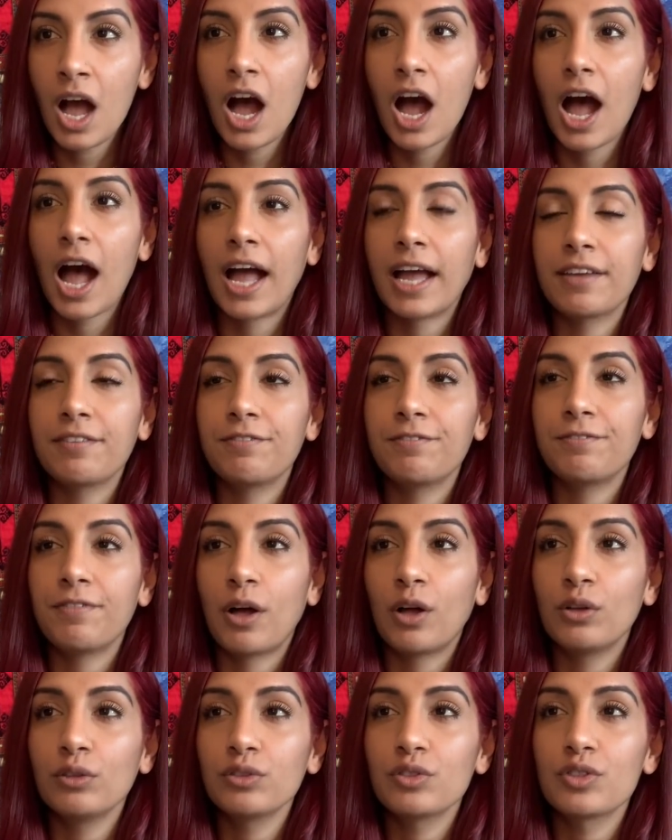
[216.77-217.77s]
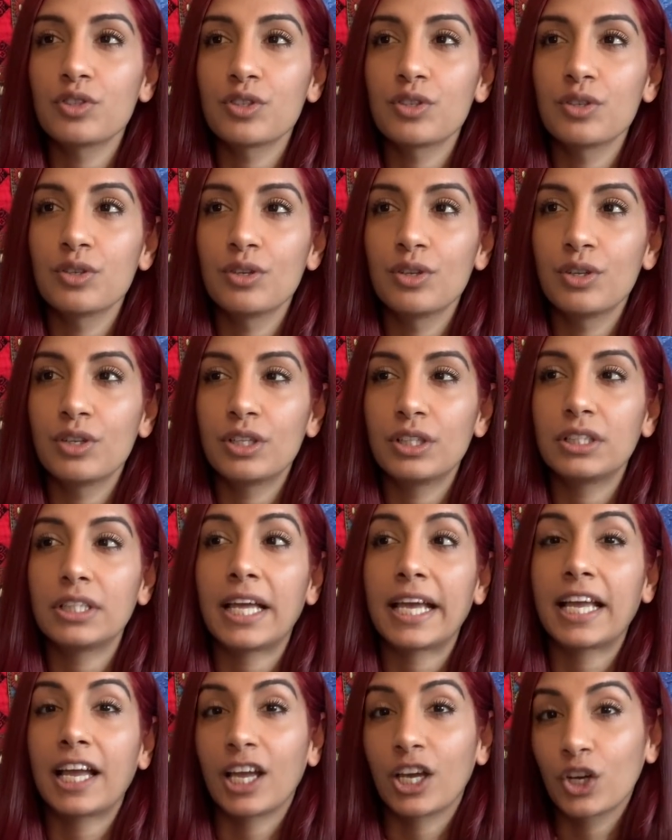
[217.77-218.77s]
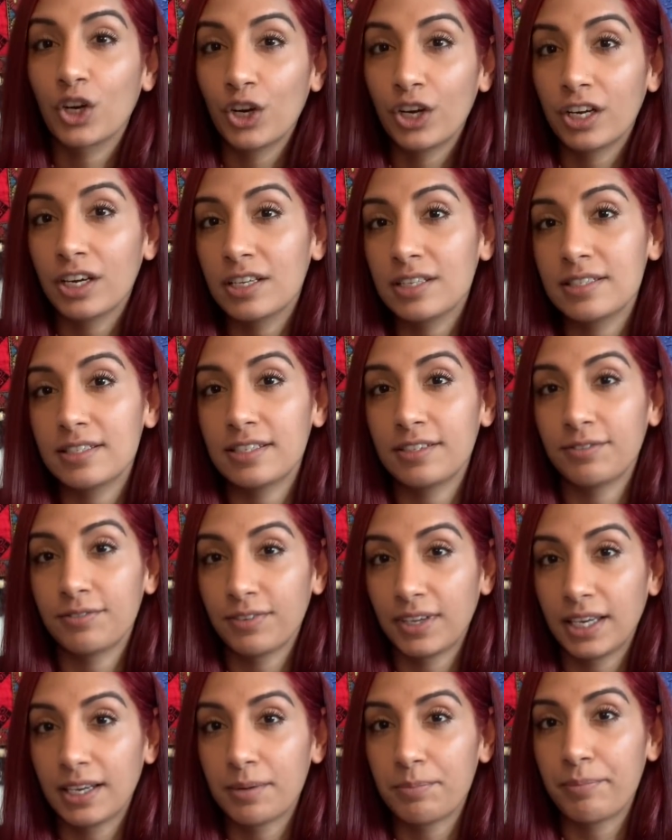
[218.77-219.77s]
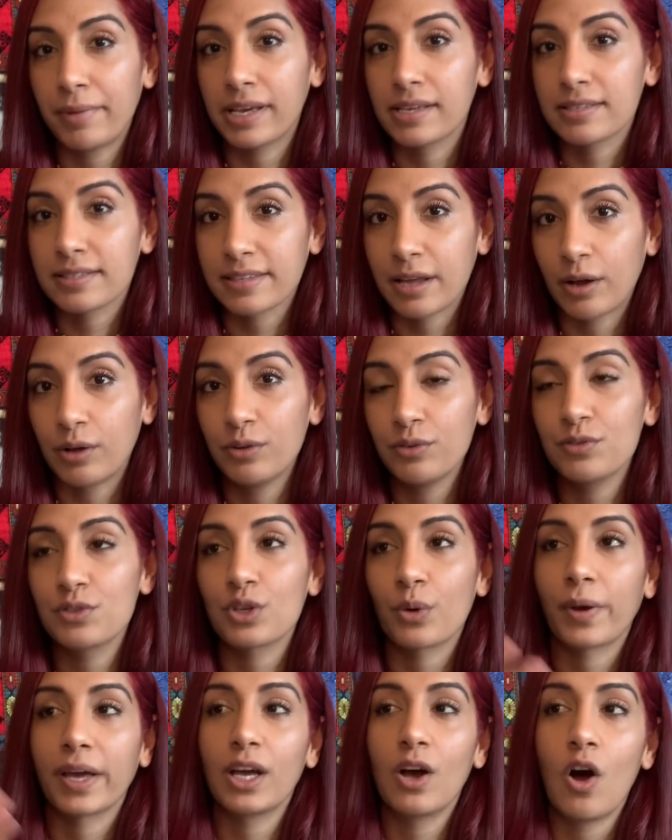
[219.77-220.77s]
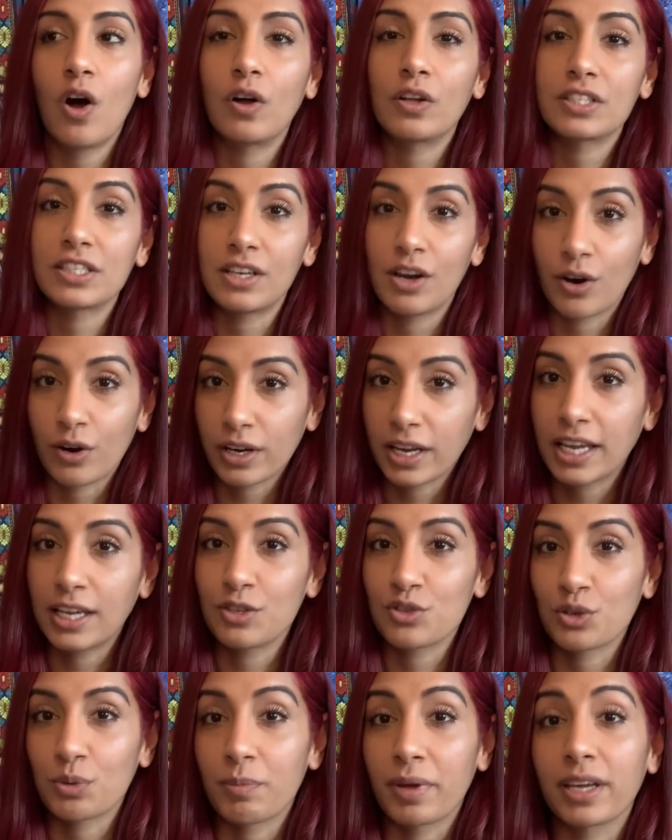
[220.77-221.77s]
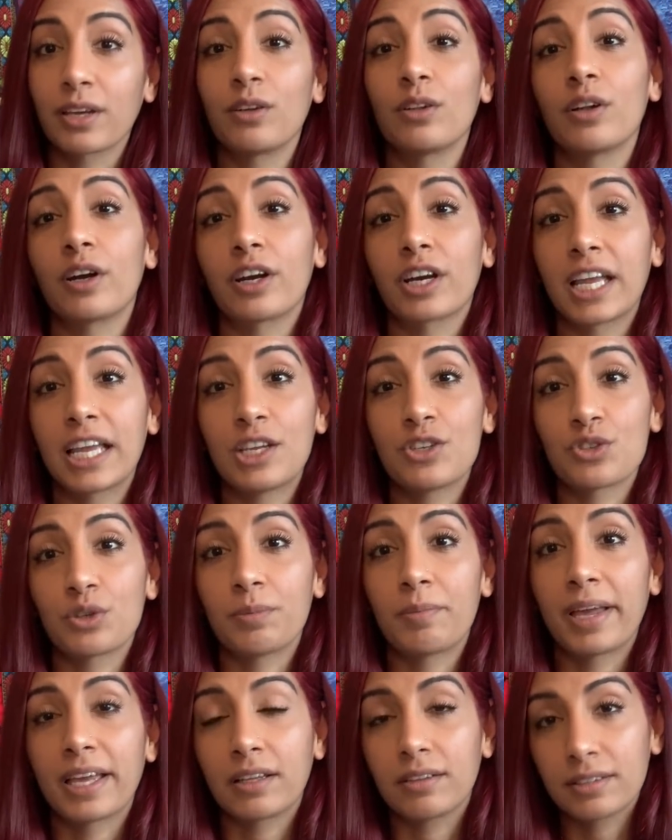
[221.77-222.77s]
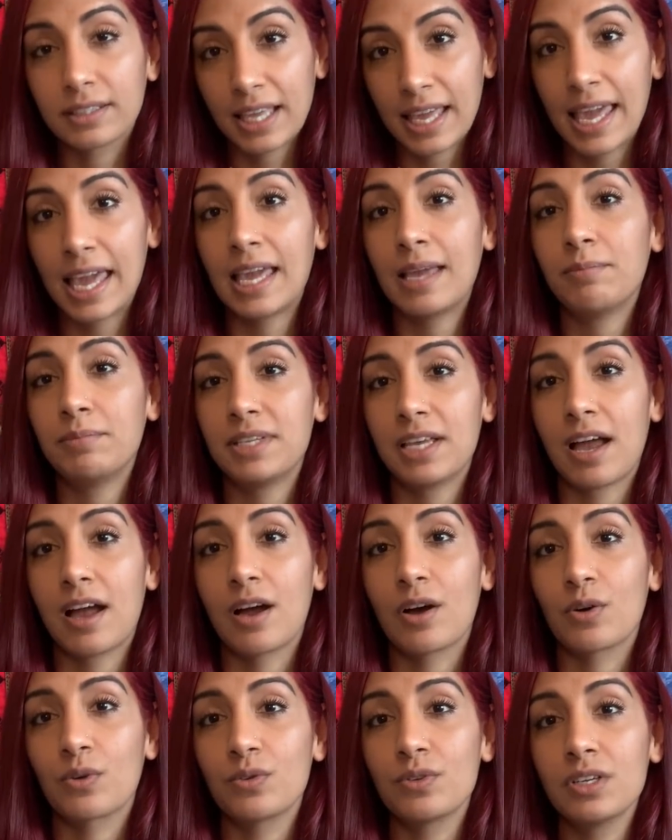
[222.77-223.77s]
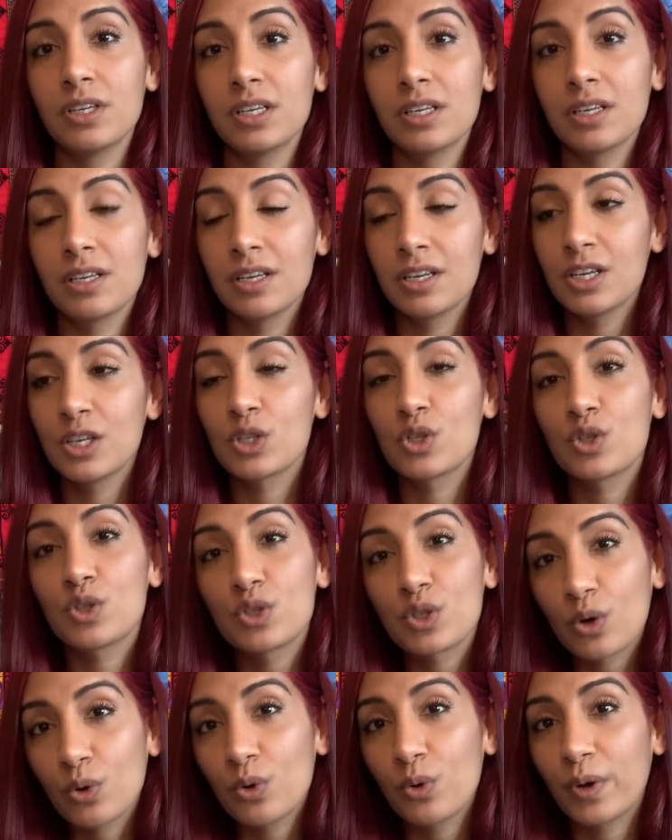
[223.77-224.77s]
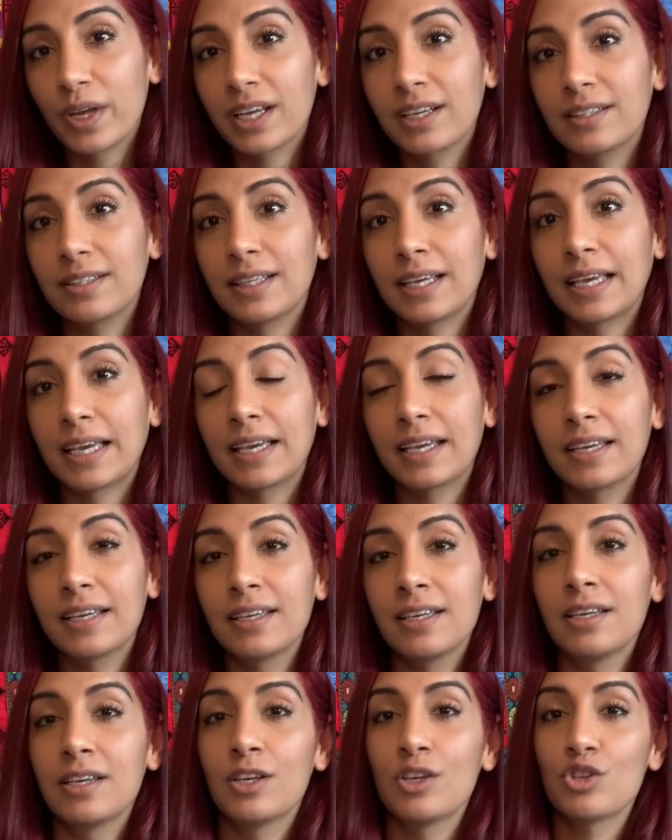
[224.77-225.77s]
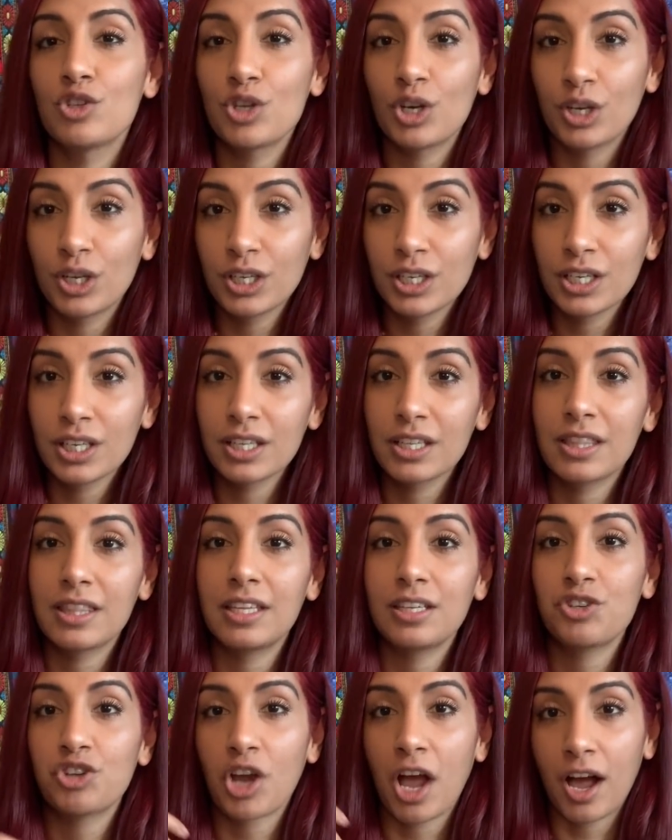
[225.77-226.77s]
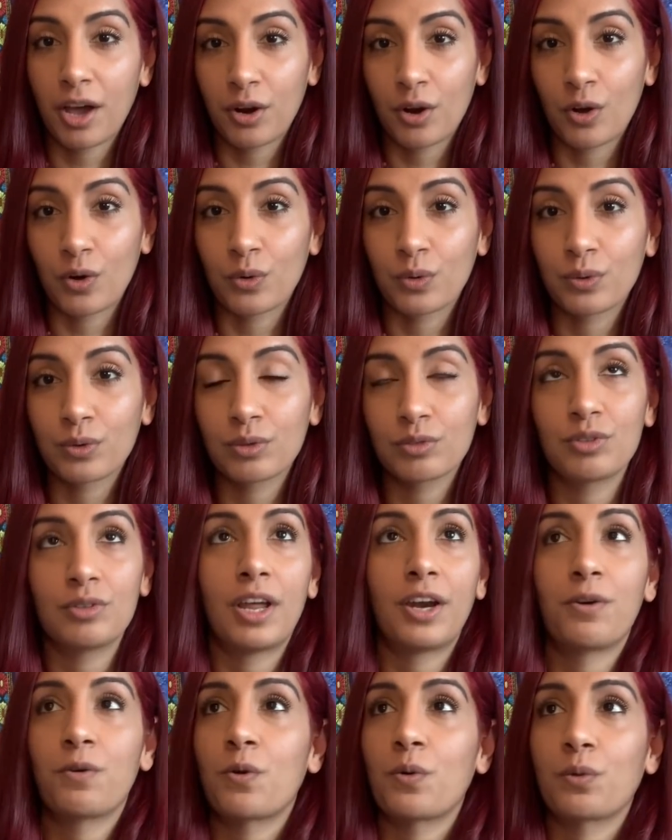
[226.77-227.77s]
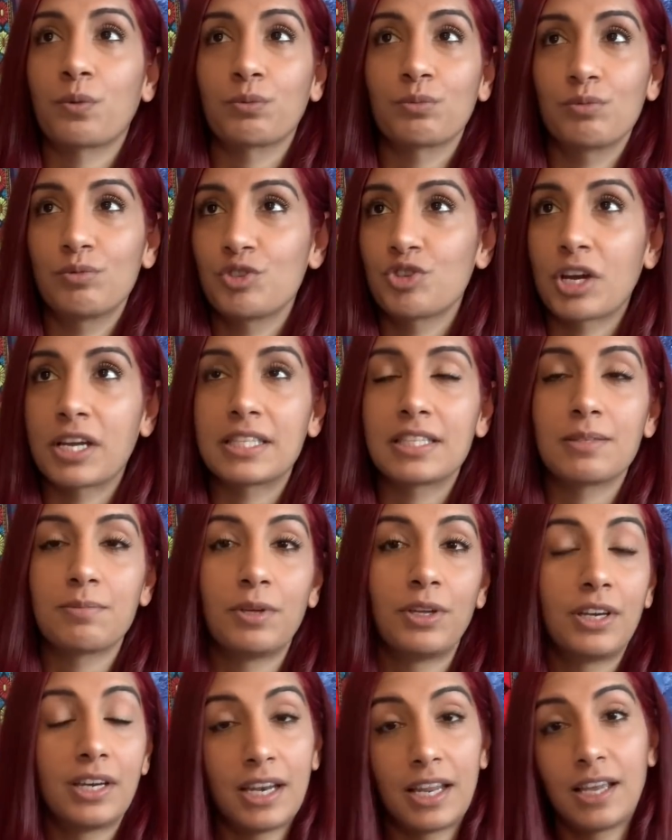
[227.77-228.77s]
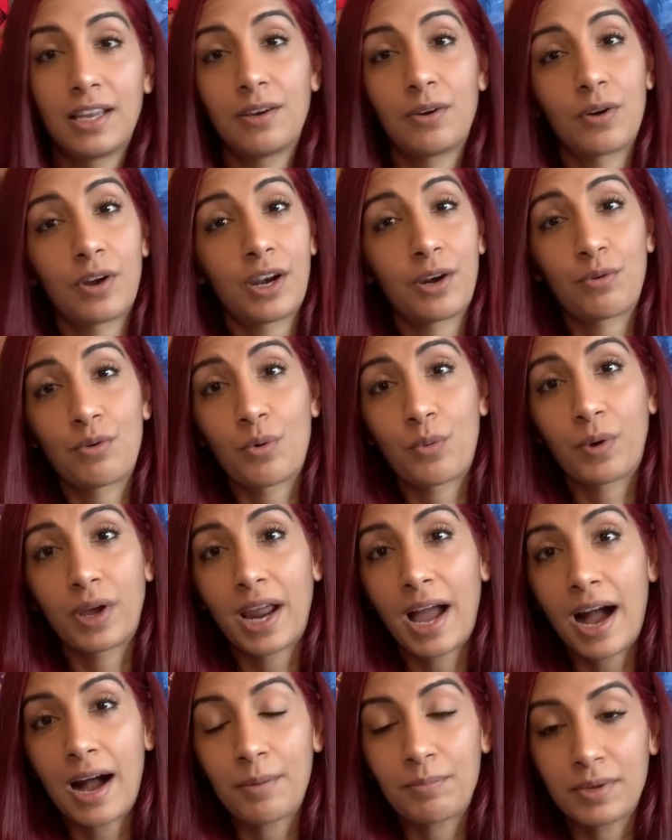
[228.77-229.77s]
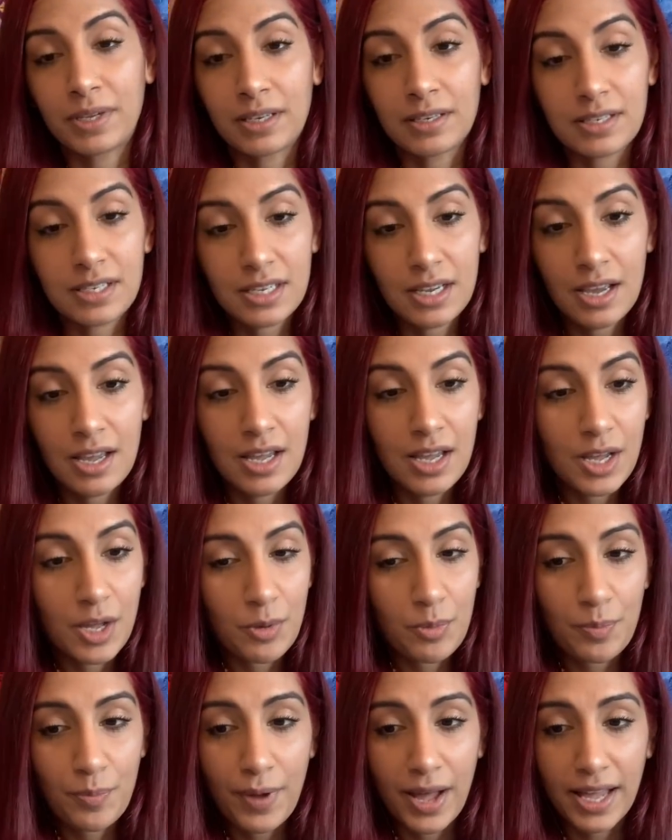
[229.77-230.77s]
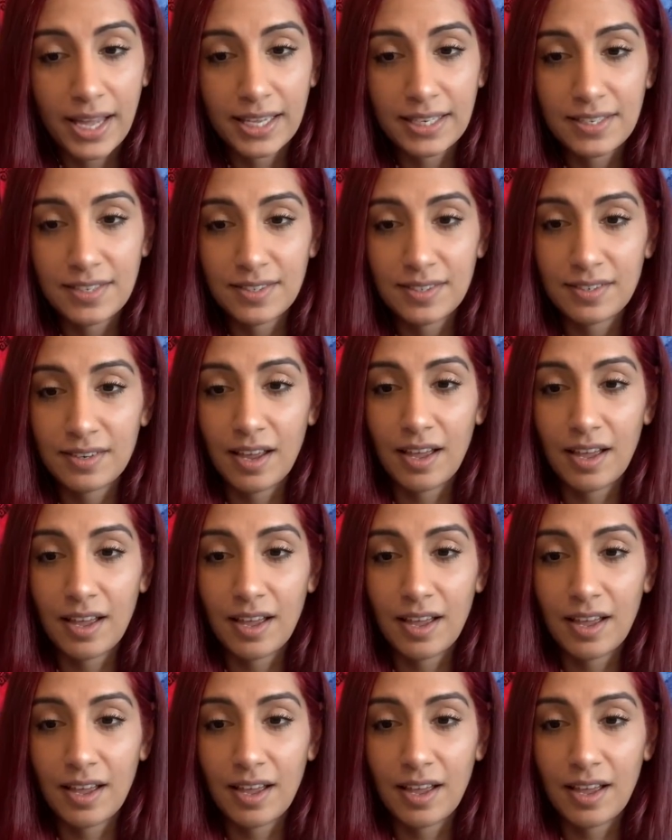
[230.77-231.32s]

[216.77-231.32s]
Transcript: I felt like I couldn't defeat it myself. So I called in Archangel Michael. Archangel Michael came down so quickly, took the shadow, I don't know, transmuted it, I don't know what happened, but